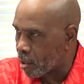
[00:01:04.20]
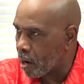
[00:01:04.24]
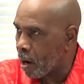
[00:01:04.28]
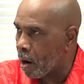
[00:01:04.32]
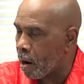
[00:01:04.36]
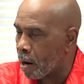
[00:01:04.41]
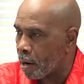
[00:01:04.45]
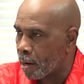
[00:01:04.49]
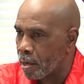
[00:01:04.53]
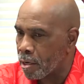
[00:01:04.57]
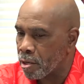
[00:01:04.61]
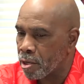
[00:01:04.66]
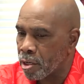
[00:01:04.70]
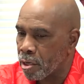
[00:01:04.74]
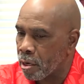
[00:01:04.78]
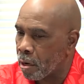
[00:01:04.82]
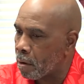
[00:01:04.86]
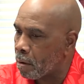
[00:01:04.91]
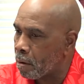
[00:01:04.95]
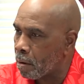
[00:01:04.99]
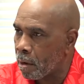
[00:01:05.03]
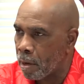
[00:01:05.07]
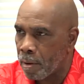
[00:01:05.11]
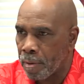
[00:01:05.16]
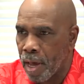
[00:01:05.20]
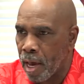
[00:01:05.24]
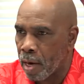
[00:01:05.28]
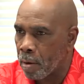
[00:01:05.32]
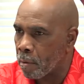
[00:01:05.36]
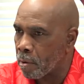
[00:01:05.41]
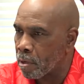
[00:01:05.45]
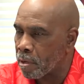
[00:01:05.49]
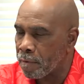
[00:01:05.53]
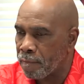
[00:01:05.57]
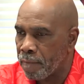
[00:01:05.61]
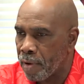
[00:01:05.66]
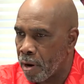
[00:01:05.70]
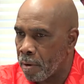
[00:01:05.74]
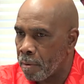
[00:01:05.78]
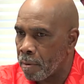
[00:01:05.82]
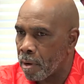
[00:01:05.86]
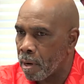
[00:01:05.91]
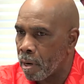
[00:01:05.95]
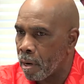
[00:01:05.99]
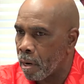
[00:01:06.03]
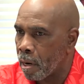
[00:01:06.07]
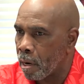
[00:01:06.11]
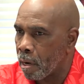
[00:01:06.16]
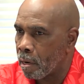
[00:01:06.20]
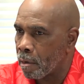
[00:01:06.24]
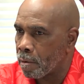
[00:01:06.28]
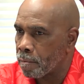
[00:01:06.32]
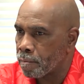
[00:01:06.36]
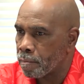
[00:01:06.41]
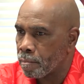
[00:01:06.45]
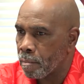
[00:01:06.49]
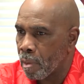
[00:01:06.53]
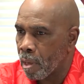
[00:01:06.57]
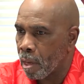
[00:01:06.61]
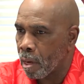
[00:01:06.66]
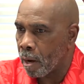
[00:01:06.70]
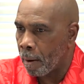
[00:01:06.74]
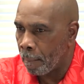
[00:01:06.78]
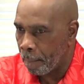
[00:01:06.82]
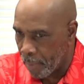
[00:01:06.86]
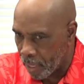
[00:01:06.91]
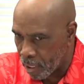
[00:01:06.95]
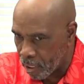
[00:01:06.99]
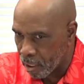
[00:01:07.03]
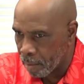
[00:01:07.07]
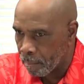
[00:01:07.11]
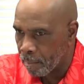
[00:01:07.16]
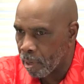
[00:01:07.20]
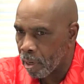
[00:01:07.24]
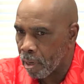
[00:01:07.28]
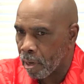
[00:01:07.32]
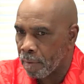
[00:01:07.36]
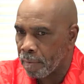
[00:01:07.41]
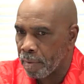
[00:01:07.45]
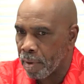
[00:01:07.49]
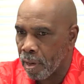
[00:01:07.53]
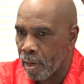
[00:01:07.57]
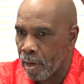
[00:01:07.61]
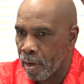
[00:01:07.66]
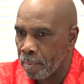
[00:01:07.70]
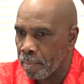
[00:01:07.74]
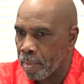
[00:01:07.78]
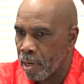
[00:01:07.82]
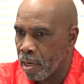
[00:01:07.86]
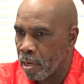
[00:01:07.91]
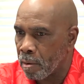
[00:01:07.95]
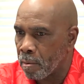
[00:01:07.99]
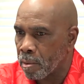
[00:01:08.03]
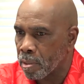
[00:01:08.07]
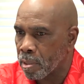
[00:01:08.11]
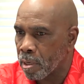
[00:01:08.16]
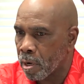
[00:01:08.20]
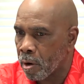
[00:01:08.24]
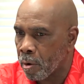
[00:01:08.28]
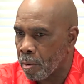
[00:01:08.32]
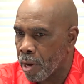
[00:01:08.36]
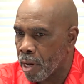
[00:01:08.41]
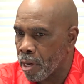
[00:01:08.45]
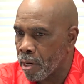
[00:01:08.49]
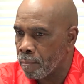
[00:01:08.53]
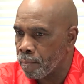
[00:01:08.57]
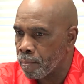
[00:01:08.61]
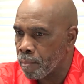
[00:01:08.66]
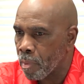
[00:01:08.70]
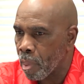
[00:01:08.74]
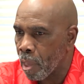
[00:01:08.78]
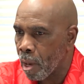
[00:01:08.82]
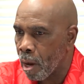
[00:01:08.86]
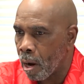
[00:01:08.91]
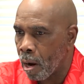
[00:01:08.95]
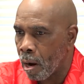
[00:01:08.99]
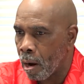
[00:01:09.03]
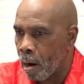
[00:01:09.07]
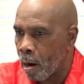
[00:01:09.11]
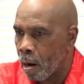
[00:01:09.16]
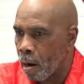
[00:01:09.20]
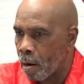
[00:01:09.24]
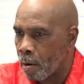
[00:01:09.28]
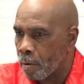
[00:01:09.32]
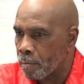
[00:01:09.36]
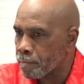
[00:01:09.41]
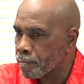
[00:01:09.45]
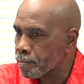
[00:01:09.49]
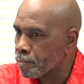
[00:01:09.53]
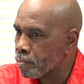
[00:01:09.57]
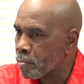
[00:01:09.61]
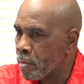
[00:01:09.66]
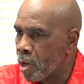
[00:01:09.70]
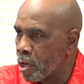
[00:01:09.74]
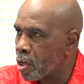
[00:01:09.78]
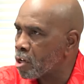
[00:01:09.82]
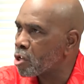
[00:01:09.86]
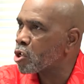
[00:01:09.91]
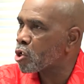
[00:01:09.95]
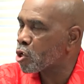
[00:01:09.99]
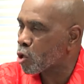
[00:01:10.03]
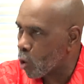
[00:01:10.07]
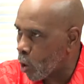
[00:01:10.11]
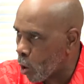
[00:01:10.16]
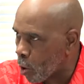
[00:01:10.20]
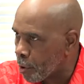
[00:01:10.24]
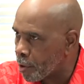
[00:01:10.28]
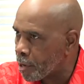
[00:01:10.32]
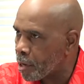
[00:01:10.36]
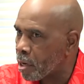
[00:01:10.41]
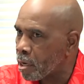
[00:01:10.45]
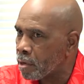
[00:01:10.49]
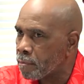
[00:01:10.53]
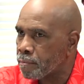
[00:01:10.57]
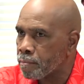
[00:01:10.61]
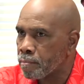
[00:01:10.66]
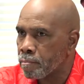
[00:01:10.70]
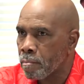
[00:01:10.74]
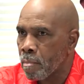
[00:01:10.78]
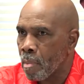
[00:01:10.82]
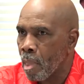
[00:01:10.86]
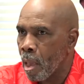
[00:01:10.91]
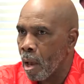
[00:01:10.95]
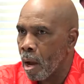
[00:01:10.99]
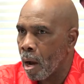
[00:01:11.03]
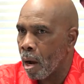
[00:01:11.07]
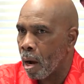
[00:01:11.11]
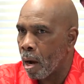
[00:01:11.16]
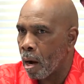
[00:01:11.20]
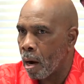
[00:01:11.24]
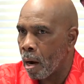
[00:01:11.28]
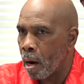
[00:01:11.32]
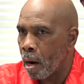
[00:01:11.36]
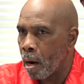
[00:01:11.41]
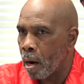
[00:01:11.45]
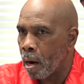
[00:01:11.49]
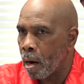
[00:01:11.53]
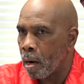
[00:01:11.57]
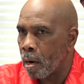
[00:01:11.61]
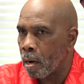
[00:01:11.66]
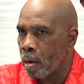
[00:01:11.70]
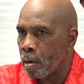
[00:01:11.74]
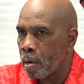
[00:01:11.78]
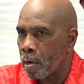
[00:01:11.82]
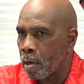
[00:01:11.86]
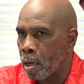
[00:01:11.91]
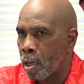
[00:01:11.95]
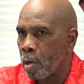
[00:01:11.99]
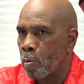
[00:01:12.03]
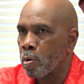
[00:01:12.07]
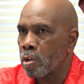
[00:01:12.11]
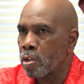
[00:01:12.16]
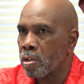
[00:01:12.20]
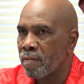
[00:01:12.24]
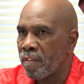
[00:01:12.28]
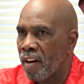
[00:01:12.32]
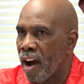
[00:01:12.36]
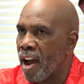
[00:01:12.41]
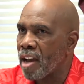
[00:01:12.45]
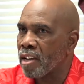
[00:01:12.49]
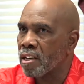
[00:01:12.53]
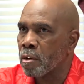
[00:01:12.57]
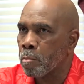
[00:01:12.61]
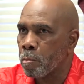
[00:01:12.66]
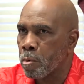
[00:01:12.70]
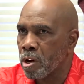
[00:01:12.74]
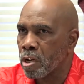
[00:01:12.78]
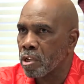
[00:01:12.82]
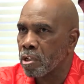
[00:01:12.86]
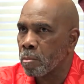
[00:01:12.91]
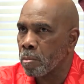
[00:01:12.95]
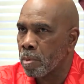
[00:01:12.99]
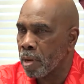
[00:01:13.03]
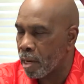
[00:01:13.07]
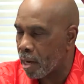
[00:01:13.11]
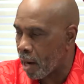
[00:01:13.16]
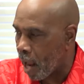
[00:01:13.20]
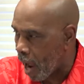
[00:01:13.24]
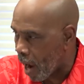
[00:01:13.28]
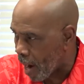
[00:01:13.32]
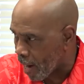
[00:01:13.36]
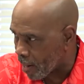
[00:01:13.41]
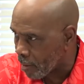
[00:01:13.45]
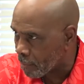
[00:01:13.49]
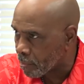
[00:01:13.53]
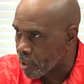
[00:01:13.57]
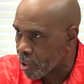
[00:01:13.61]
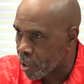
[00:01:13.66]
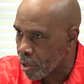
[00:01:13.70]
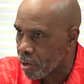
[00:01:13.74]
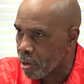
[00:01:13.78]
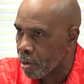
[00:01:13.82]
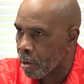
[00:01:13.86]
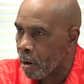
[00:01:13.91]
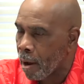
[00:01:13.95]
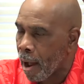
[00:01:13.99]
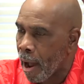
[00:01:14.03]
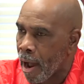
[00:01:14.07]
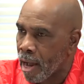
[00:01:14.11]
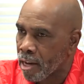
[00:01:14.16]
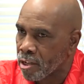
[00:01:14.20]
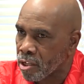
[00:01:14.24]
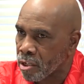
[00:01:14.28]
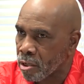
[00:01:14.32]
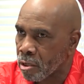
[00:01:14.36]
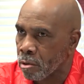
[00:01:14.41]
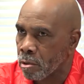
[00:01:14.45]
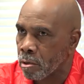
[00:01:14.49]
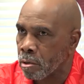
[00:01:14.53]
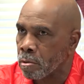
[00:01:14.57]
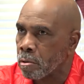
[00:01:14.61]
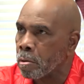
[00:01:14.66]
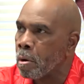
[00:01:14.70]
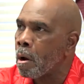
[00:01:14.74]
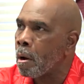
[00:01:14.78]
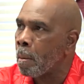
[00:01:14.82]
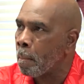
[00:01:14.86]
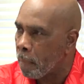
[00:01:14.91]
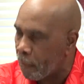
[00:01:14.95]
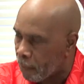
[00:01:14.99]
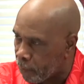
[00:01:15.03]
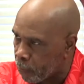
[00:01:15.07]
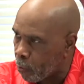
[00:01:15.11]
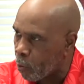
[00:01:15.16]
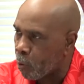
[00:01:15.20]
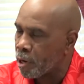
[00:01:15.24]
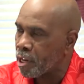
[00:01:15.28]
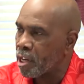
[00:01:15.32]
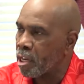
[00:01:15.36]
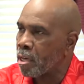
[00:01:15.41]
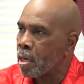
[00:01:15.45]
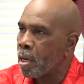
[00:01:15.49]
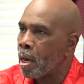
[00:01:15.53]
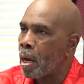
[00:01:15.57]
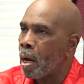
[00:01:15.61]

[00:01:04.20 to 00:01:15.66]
honor. So that was very commendable of him. He was a great historian. He was vice principal at I M Terrell High School before he